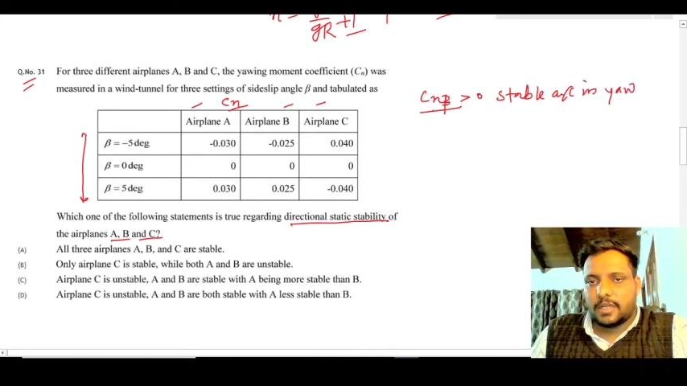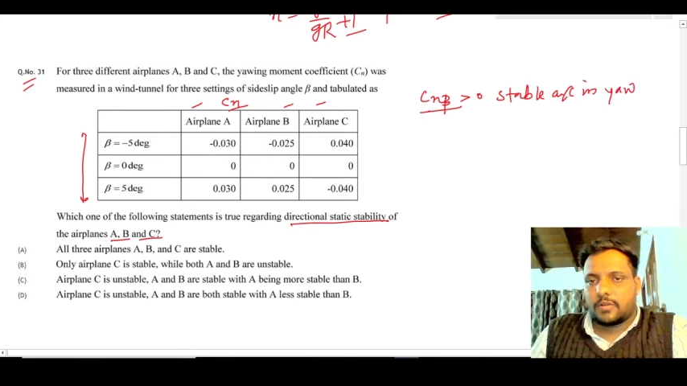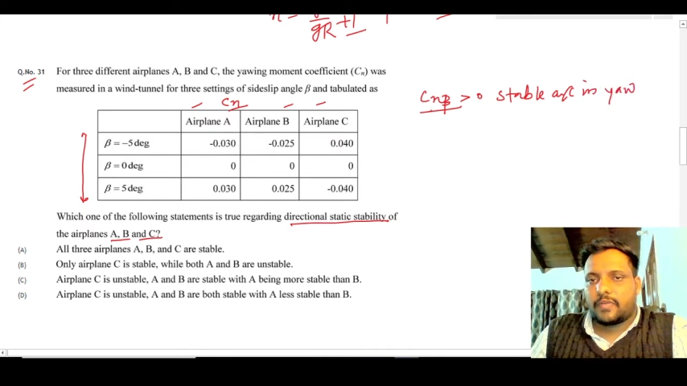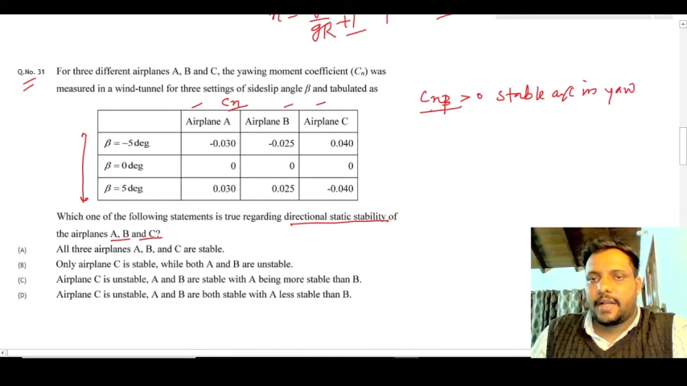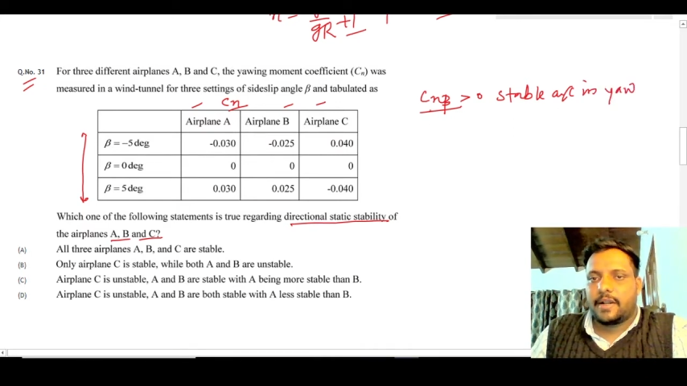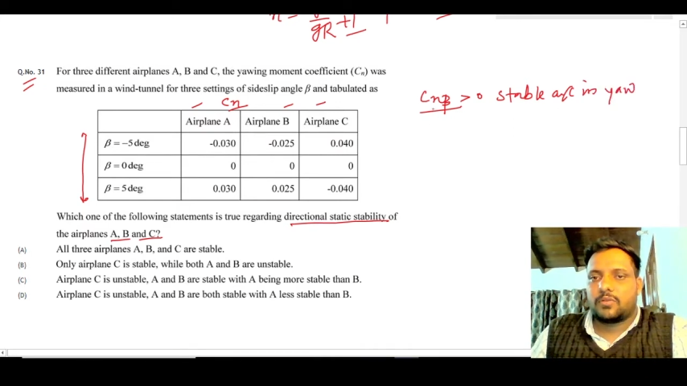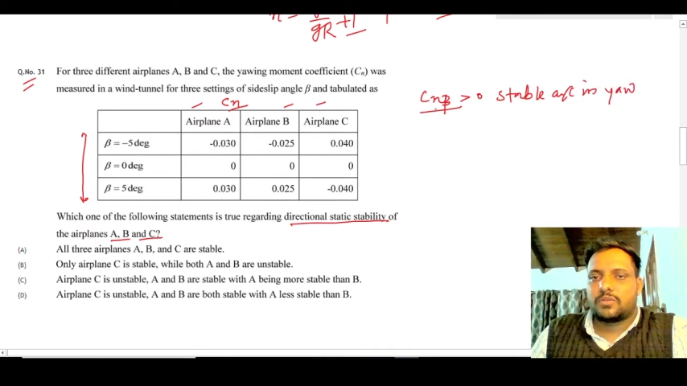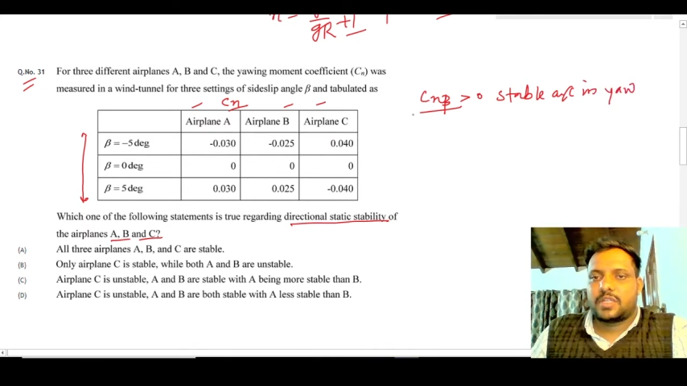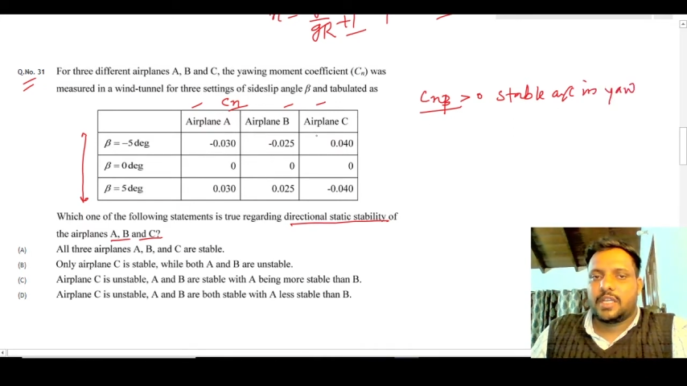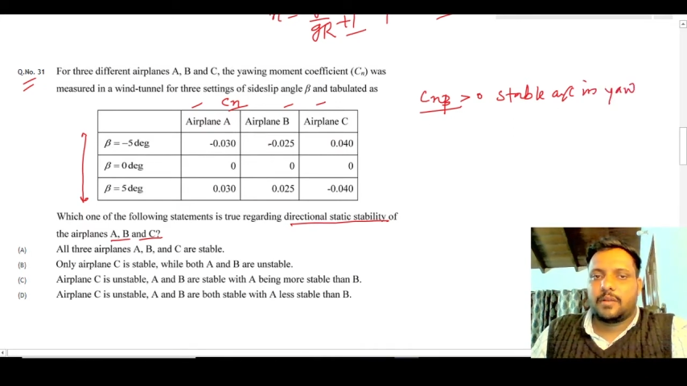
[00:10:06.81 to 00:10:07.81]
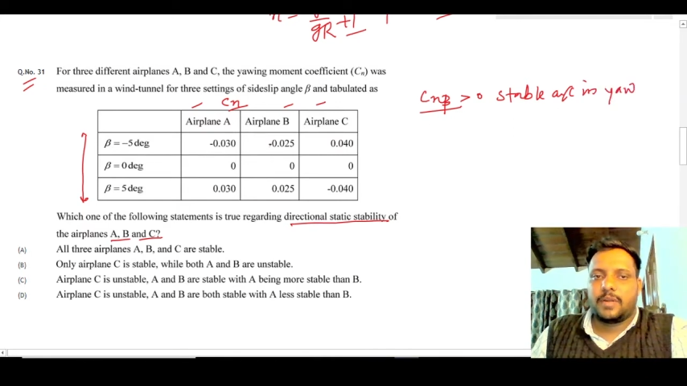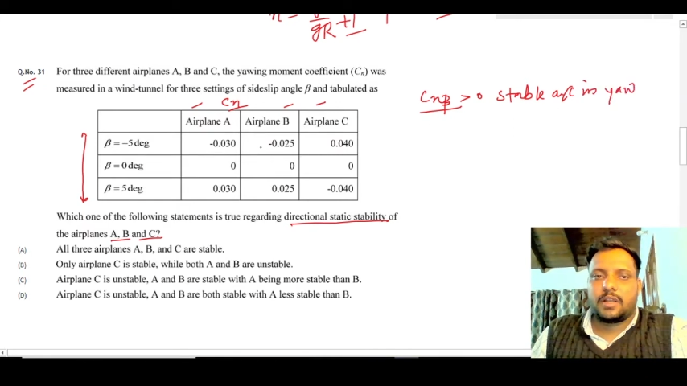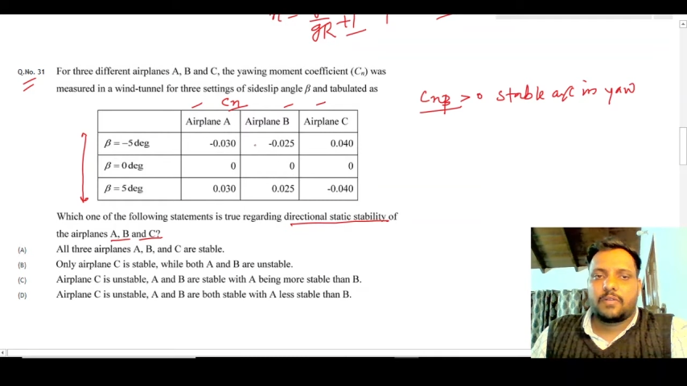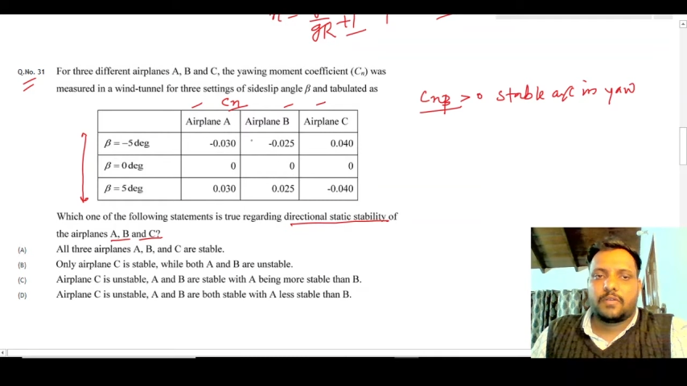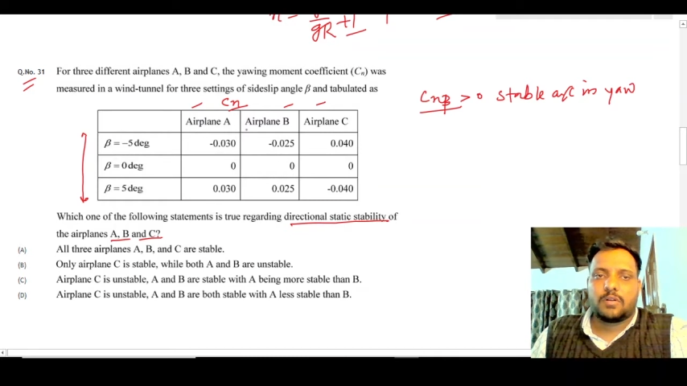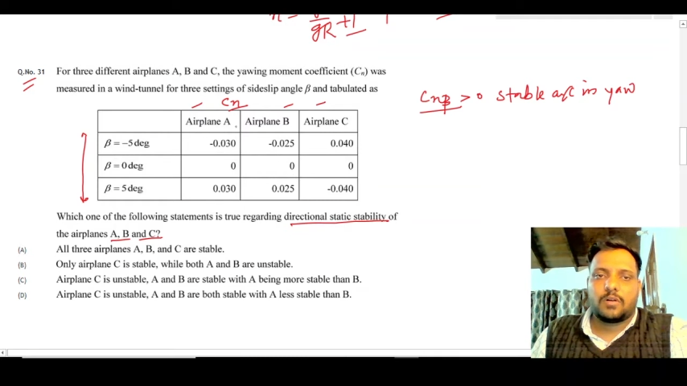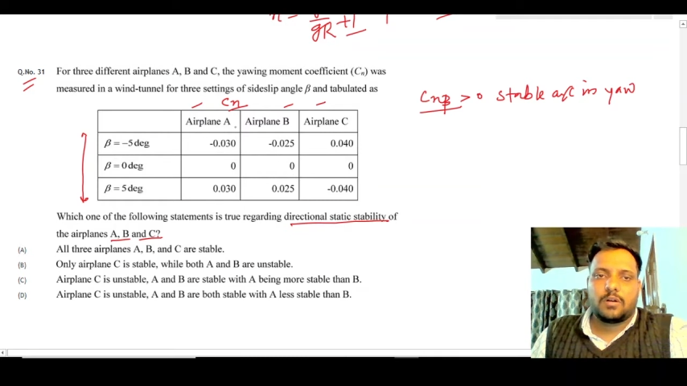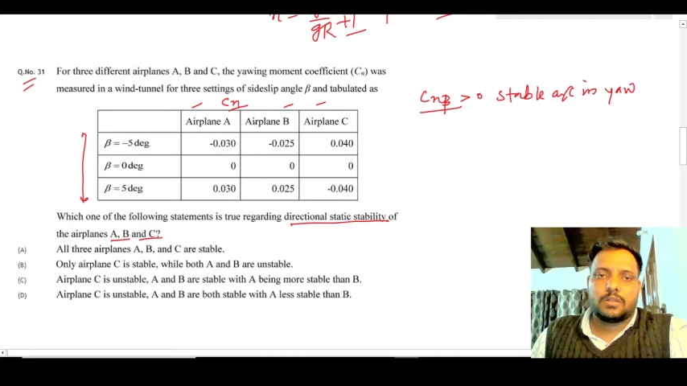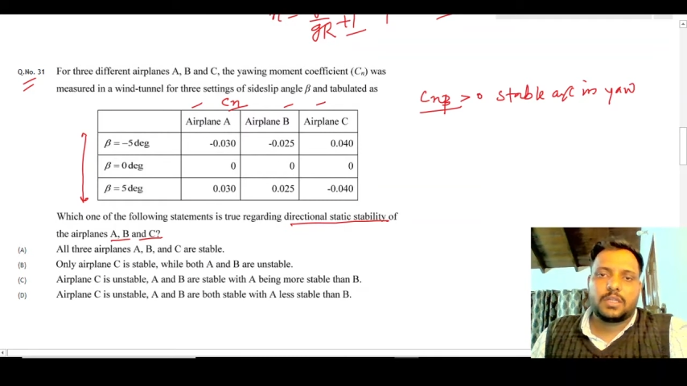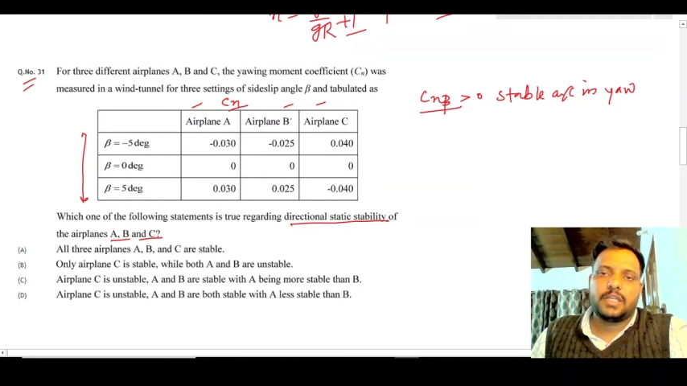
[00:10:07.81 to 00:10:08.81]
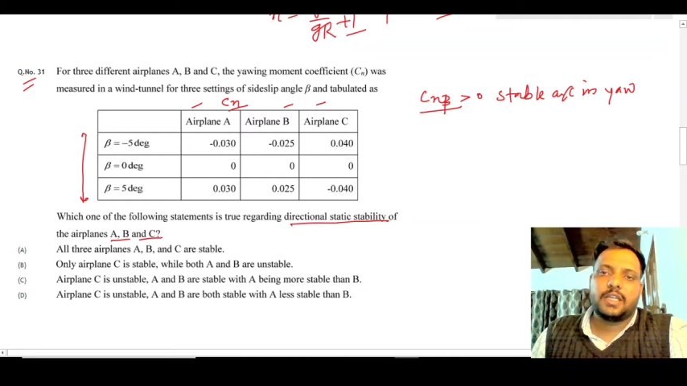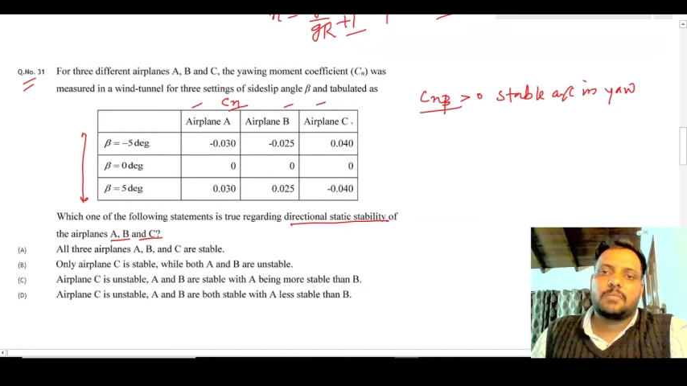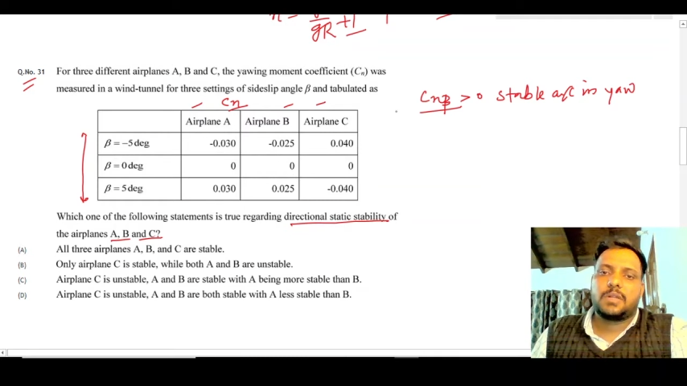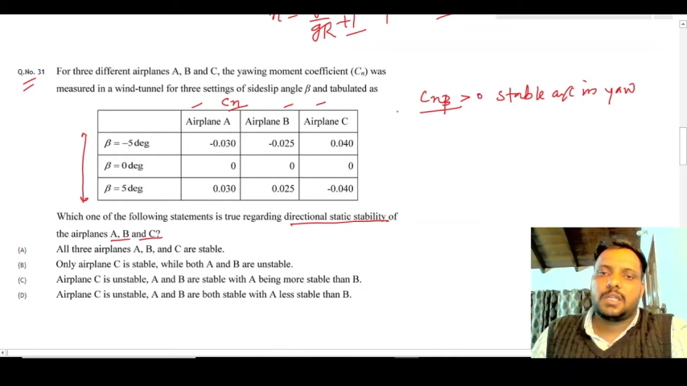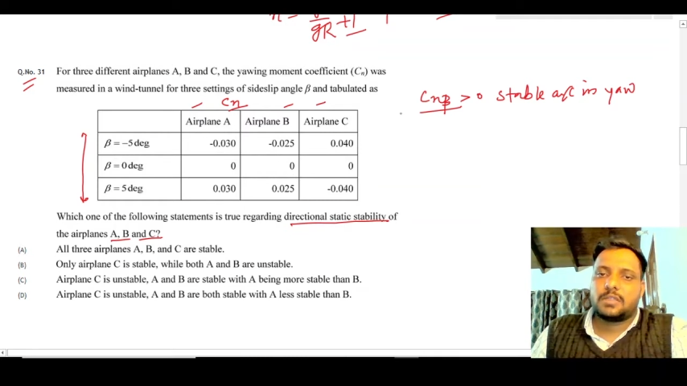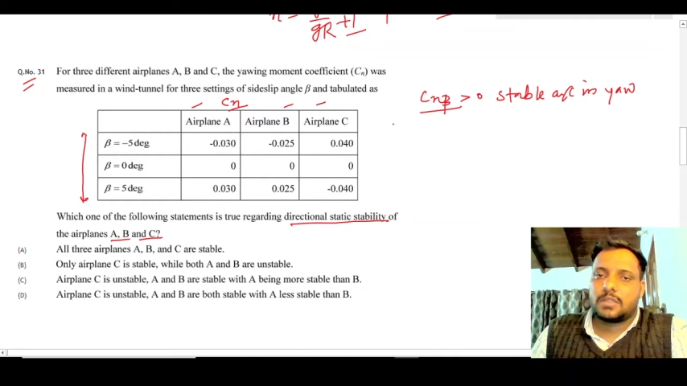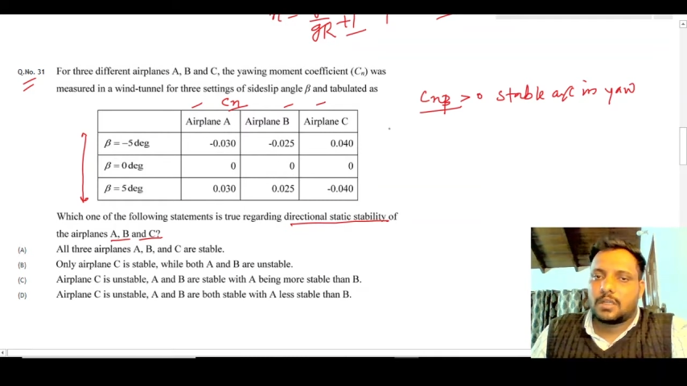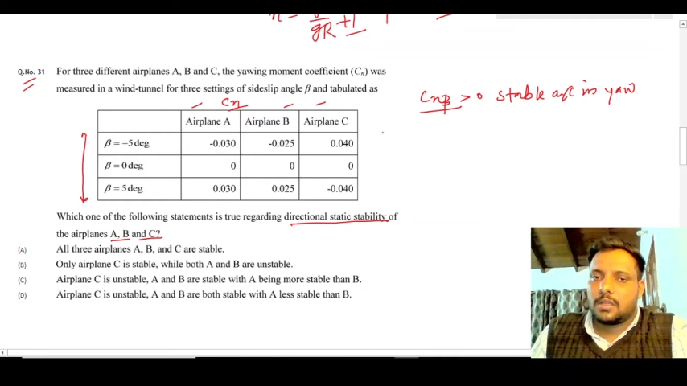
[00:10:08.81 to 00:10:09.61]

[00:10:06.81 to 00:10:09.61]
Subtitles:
to find out Cn beta for all three airplanes.